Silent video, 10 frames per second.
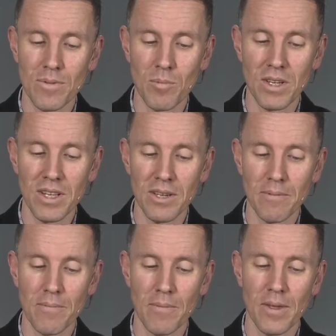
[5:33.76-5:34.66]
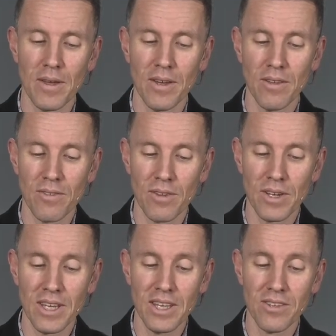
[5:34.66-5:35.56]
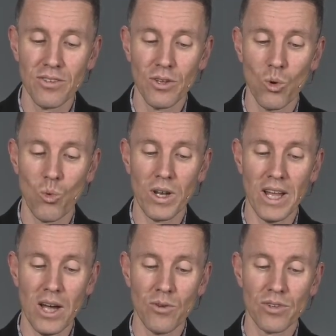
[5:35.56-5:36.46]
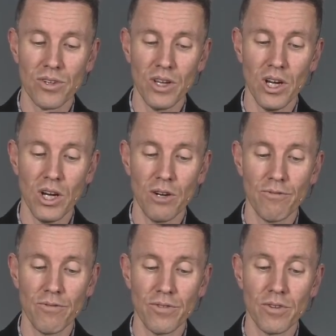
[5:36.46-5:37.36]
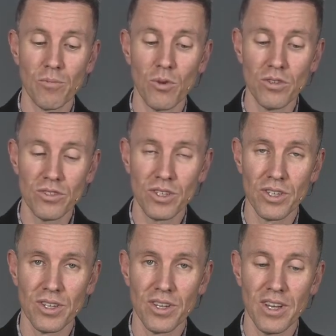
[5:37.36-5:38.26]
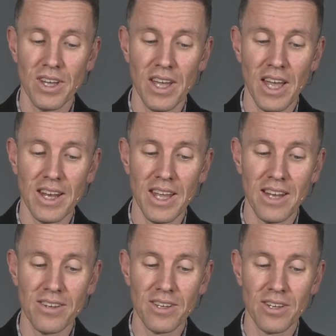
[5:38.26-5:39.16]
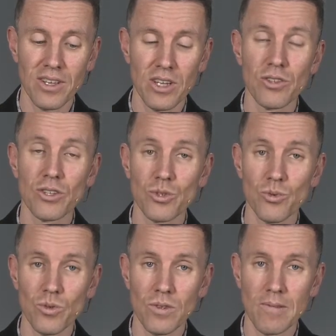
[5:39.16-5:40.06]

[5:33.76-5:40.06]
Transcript: meaning the kids went out of the mosque and entered the school.